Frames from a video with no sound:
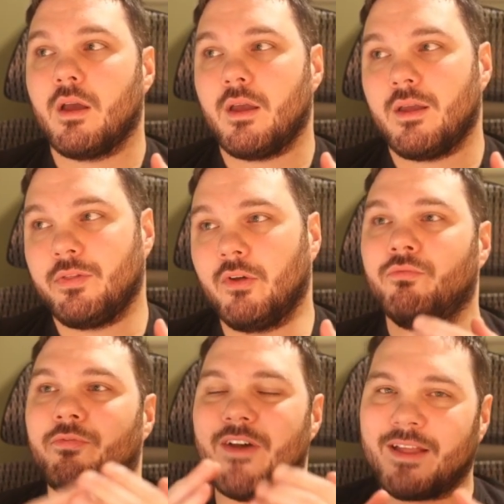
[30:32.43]
The
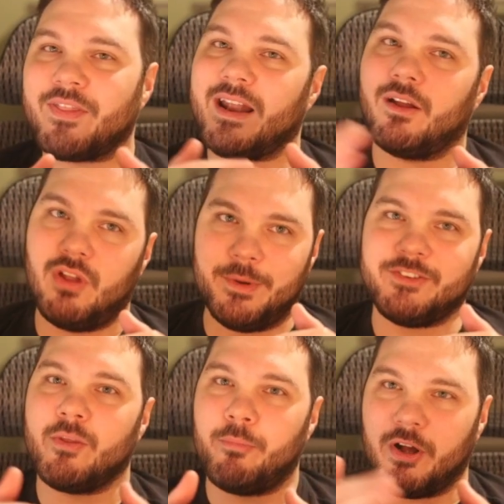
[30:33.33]
fact that it limits
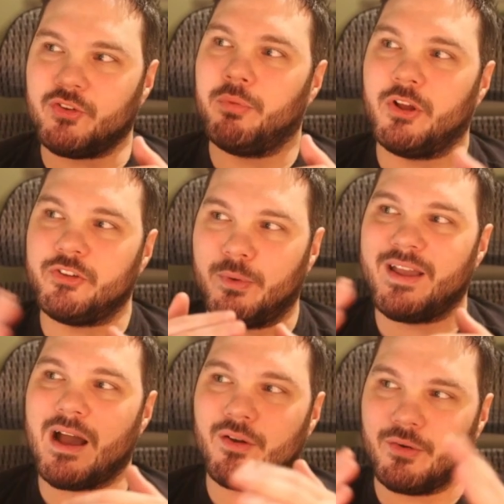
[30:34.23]
the +1/+1
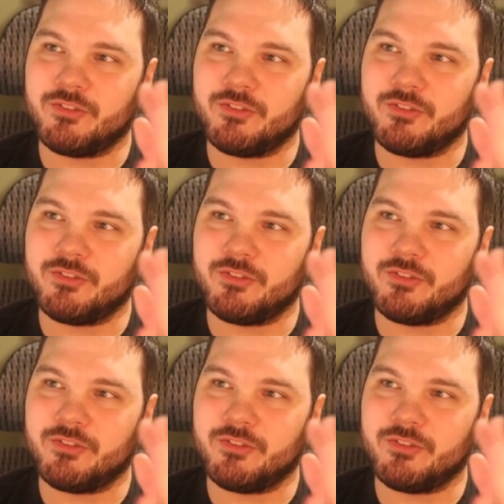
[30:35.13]
counters,